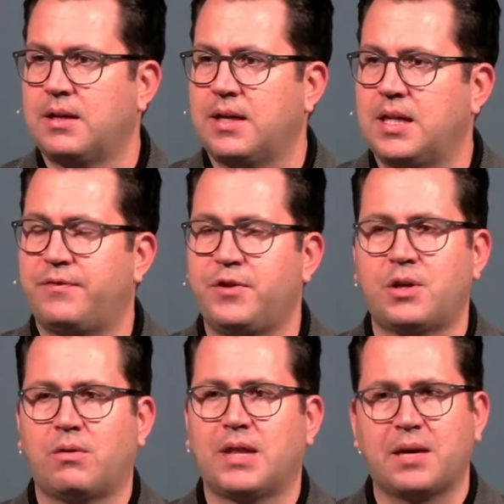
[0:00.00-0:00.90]
And if you
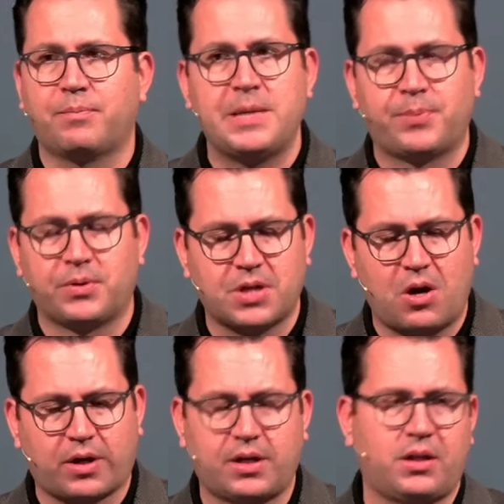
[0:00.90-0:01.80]
don't like people
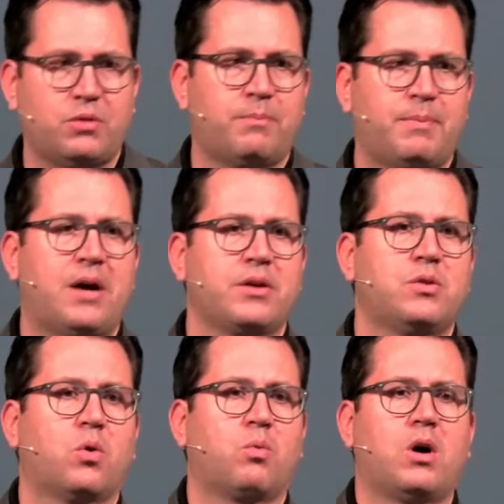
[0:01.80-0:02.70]
talking to you about
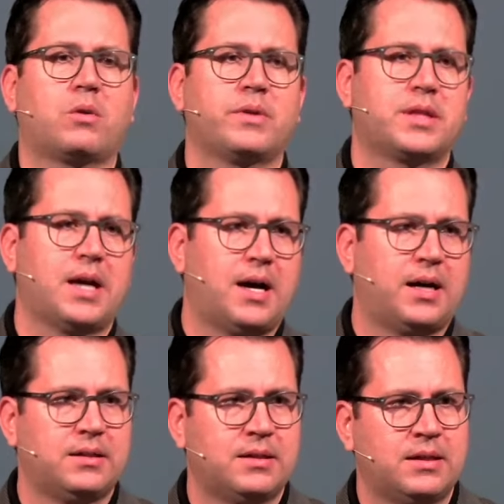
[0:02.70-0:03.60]
your walk with God,
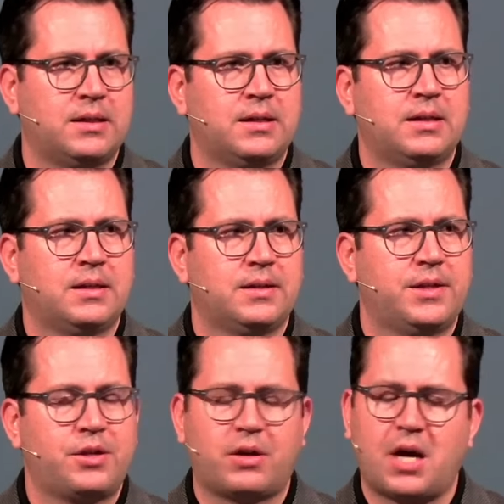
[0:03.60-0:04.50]

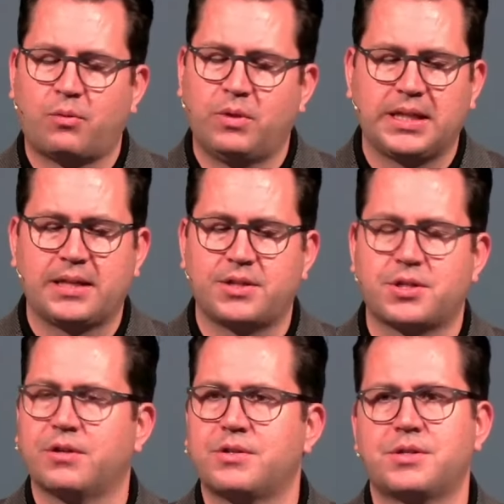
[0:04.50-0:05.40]
then you're not really in the
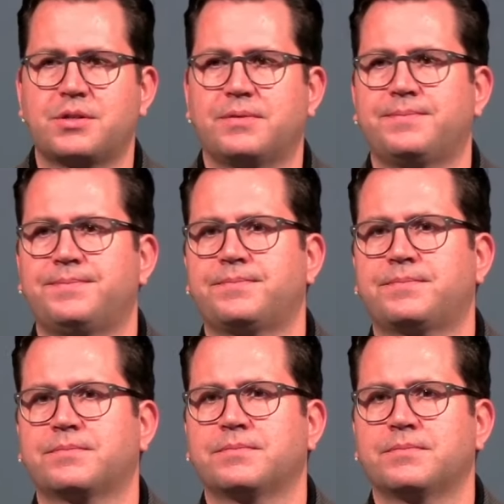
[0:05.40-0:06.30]
church.
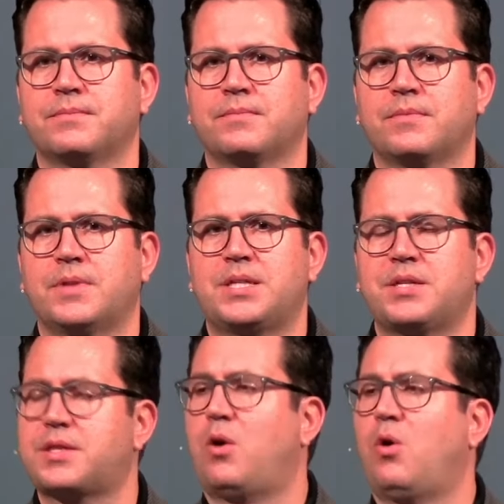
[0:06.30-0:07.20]
This
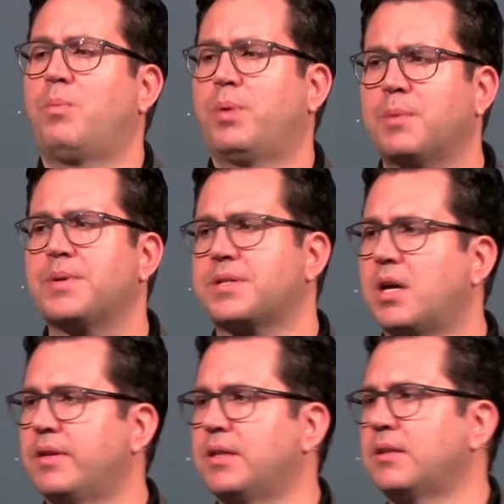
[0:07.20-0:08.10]
is the whole purpose of it.